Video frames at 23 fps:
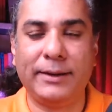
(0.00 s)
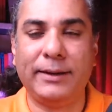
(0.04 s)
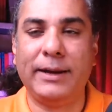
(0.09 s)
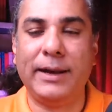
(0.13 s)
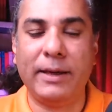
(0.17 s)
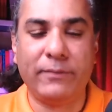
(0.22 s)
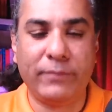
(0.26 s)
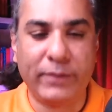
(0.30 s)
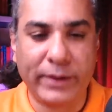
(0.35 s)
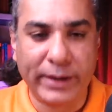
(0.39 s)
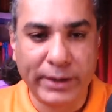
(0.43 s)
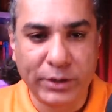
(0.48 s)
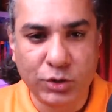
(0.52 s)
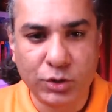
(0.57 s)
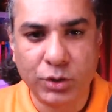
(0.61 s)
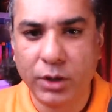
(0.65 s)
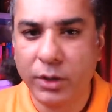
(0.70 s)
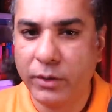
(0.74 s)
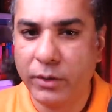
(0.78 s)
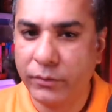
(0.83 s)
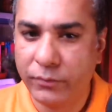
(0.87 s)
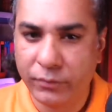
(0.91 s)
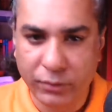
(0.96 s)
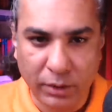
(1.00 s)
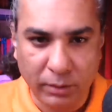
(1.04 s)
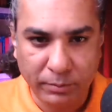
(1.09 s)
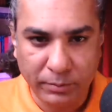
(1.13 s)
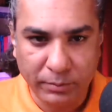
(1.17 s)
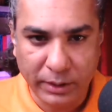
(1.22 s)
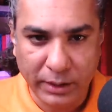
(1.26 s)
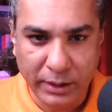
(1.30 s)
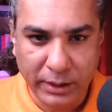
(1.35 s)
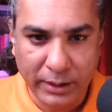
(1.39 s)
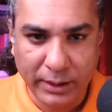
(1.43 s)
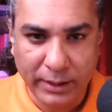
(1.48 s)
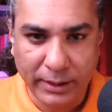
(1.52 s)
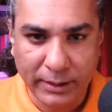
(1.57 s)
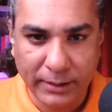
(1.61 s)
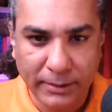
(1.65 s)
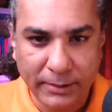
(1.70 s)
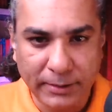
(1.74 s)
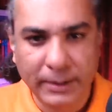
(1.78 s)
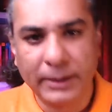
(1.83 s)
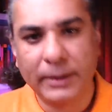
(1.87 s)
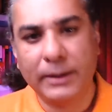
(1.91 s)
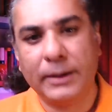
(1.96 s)
leverage from
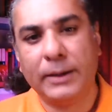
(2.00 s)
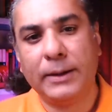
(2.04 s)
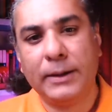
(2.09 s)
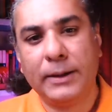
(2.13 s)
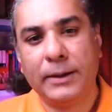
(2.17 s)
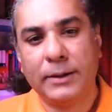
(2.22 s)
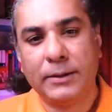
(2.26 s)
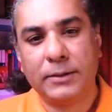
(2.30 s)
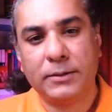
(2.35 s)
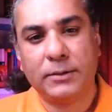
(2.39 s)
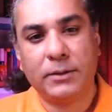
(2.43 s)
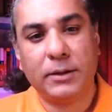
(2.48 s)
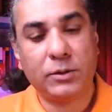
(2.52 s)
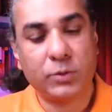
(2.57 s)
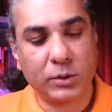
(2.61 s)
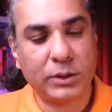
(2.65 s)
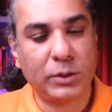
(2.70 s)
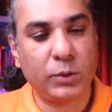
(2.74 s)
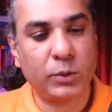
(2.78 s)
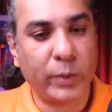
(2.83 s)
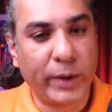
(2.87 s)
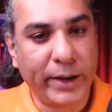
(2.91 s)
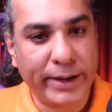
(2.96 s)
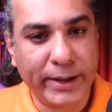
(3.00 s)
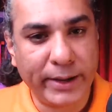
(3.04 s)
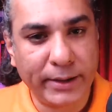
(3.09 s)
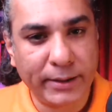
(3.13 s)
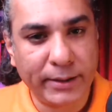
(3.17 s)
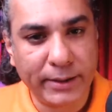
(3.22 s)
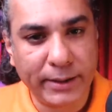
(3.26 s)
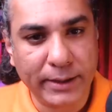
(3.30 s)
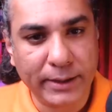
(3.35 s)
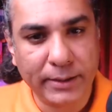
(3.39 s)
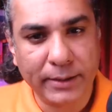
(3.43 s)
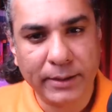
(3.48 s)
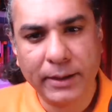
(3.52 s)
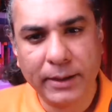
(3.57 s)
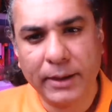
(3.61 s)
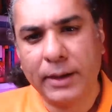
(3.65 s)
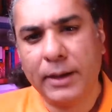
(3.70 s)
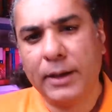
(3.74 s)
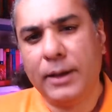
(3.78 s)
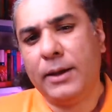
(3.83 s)
Iran. So this was in 2018.